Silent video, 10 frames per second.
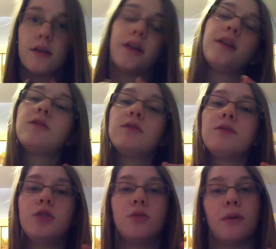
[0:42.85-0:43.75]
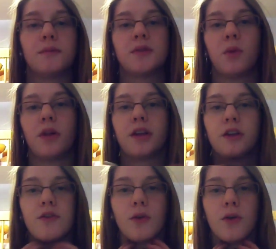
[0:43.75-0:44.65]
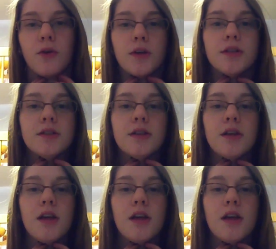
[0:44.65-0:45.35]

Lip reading: like two bumps swelling in your vocal cords,